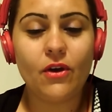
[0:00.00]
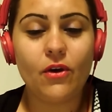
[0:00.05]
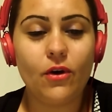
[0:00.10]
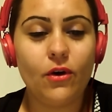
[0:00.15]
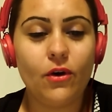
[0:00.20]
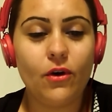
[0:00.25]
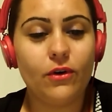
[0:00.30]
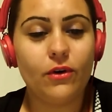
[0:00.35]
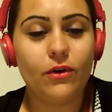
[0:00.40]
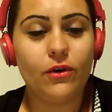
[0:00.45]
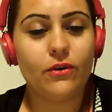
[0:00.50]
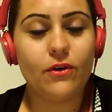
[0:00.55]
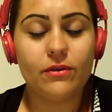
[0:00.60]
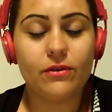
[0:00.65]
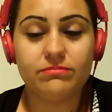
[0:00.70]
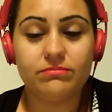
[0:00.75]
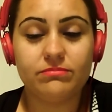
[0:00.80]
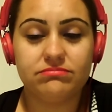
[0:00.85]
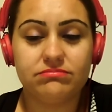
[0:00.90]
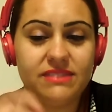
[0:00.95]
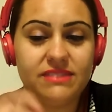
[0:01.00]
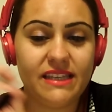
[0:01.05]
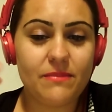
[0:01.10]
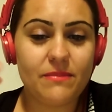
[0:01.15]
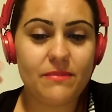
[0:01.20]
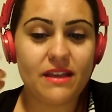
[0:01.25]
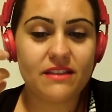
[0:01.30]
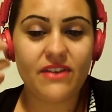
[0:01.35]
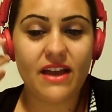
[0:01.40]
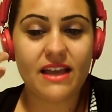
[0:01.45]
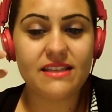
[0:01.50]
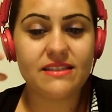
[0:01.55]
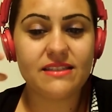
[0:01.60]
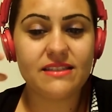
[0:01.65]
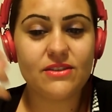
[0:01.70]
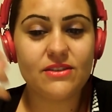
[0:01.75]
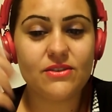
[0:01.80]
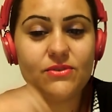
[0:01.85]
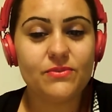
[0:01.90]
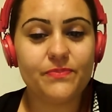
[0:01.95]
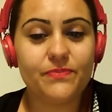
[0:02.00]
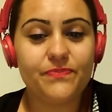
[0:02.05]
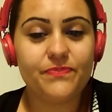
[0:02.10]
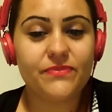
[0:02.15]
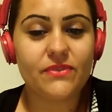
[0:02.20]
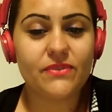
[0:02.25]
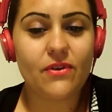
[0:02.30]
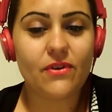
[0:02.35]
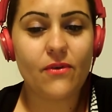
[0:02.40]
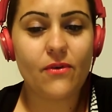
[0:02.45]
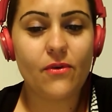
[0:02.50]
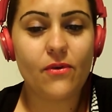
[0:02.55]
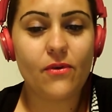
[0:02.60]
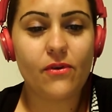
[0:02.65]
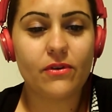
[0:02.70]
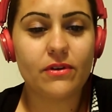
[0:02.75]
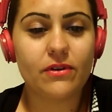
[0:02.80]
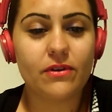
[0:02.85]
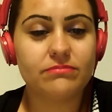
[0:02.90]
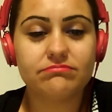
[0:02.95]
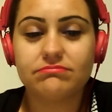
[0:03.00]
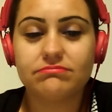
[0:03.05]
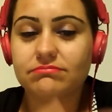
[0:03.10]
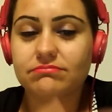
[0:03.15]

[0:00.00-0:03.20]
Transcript: or team advising you, or